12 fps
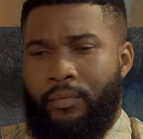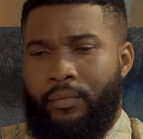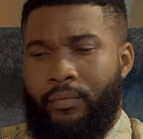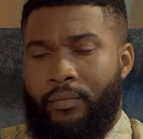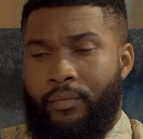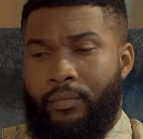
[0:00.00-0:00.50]

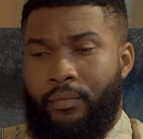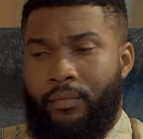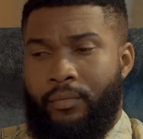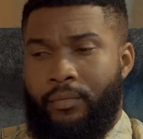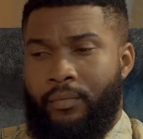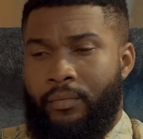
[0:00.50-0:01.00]

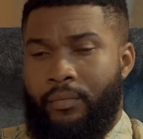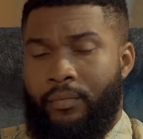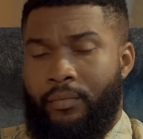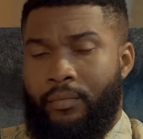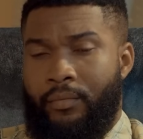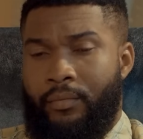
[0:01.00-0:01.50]

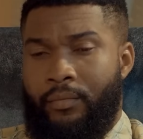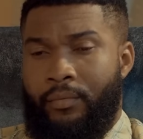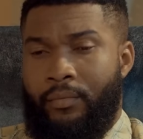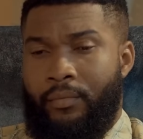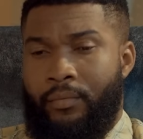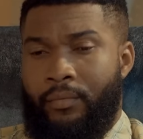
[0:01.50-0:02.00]

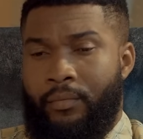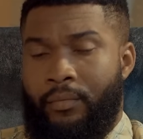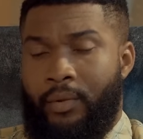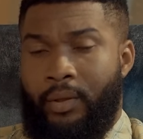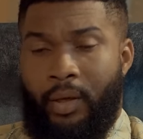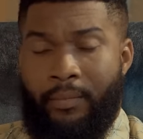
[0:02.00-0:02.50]

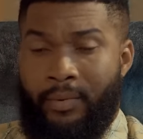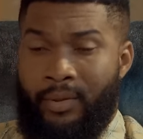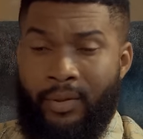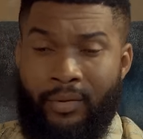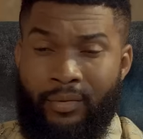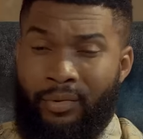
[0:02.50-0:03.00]
I
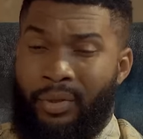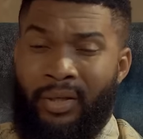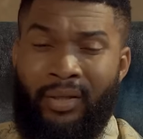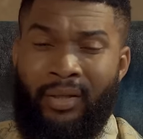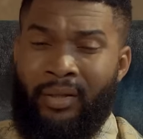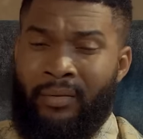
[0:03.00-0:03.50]
mean, I would do
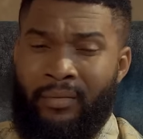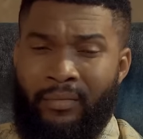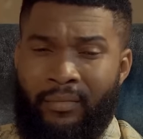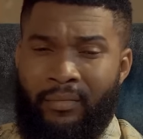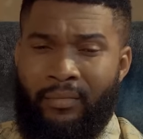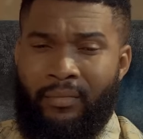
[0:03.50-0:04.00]
anything,
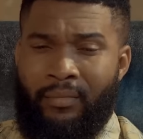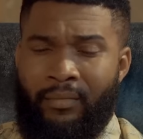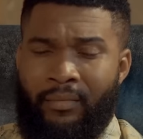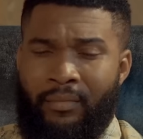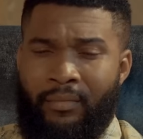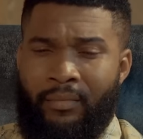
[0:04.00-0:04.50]

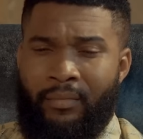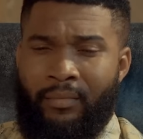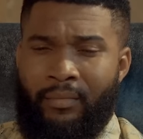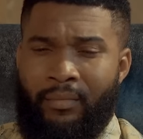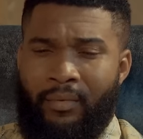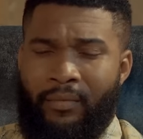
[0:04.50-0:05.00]

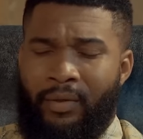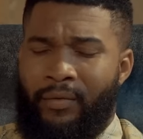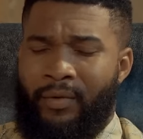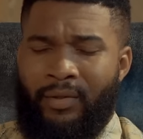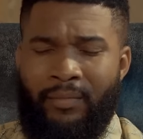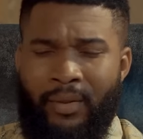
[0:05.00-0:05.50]
even
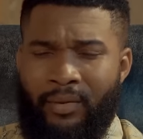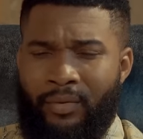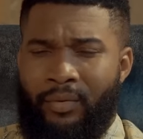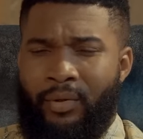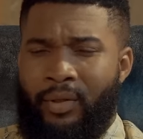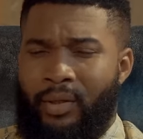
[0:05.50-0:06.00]
if it means
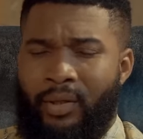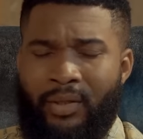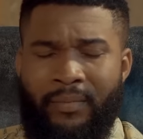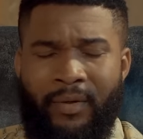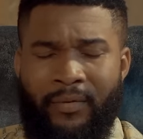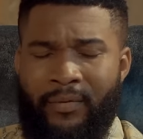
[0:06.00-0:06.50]
going
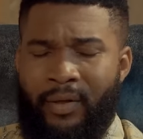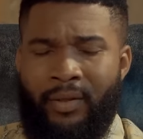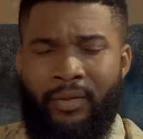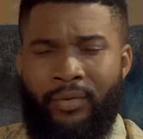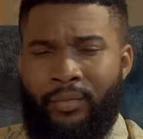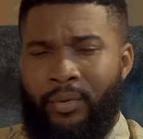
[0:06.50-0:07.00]
against my
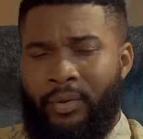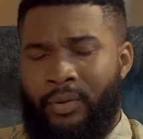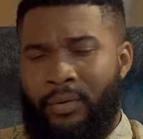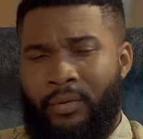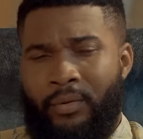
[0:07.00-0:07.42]
father's wish.